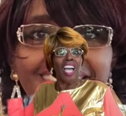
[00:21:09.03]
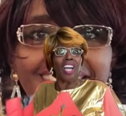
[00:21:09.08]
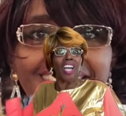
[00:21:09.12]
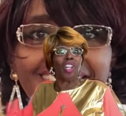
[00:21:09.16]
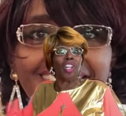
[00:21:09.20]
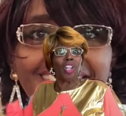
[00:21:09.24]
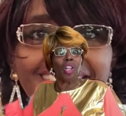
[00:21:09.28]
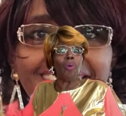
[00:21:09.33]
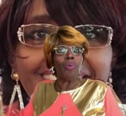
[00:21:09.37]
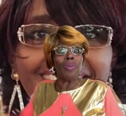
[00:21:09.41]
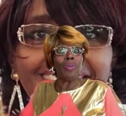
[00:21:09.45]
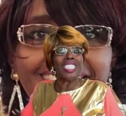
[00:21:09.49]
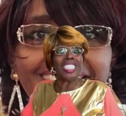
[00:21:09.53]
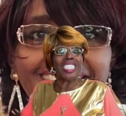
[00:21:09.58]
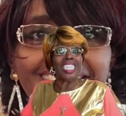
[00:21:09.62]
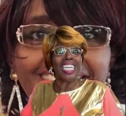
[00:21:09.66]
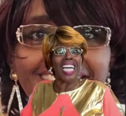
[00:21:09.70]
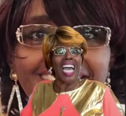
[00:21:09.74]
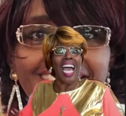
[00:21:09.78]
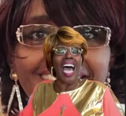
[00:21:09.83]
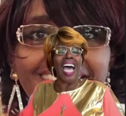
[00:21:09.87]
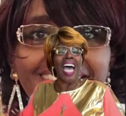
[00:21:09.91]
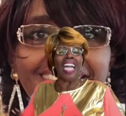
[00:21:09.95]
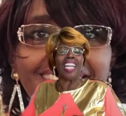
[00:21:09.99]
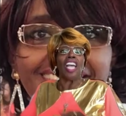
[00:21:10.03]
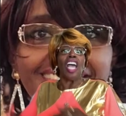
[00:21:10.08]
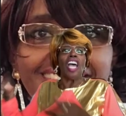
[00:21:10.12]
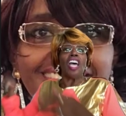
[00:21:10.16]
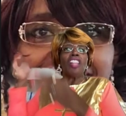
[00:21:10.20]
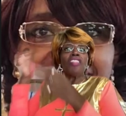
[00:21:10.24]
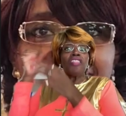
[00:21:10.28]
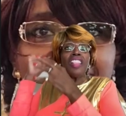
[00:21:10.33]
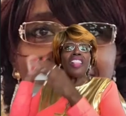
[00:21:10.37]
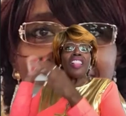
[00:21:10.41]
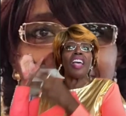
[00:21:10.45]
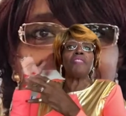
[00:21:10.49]
Glory to God.
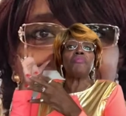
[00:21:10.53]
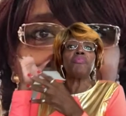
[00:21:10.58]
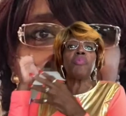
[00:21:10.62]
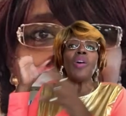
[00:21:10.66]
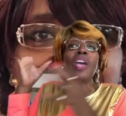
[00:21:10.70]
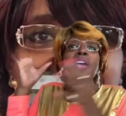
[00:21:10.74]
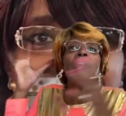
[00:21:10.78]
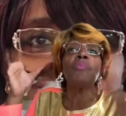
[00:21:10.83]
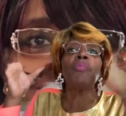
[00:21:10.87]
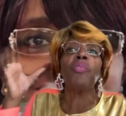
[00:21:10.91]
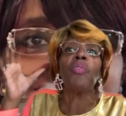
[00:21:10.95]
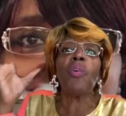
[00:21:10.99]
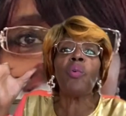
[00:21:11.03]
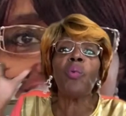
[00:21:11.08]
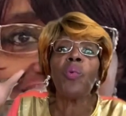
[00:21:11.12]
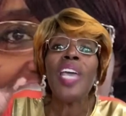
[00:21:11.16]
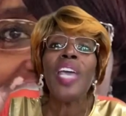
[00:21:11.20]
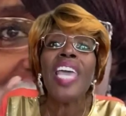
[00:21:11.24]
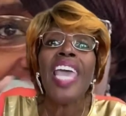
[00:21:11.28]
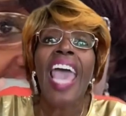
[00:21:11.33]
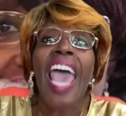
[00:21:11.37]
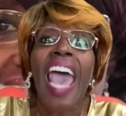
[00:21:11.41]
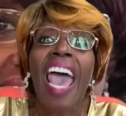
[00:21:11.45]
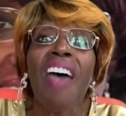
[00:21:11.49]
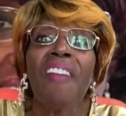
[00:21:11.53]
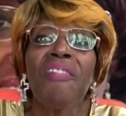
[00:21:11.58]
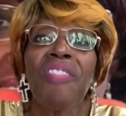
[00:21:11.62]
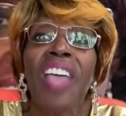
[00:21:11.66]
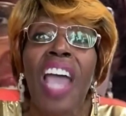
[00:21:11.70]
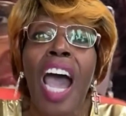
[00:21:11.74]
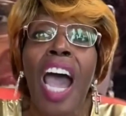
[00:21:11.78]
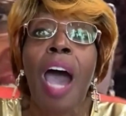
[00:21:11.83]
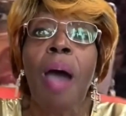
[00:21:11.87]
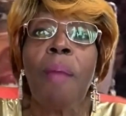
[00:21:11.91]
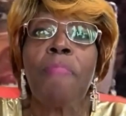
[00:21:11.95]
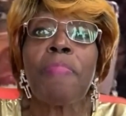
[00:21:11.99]
We we had the
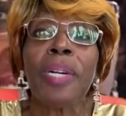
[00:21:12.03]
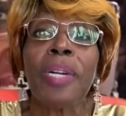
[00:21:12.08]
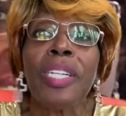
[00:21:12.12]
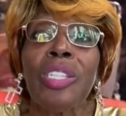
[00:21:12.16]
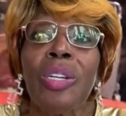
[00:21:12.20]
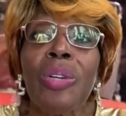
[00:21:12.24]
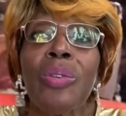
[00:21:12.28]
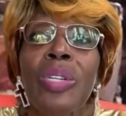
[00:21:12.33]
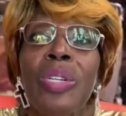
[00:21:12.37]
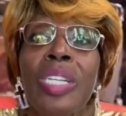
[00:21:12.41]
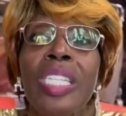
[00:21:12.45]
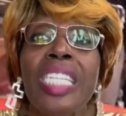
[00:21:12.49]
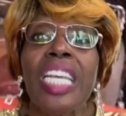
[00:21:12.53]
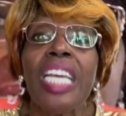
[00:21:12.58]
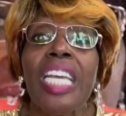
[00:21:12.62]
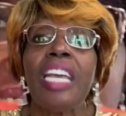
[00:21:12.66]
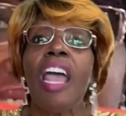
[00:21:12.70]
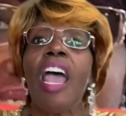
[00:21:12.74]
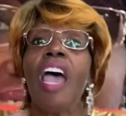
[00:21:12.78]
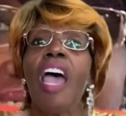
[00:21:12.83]
opportunity,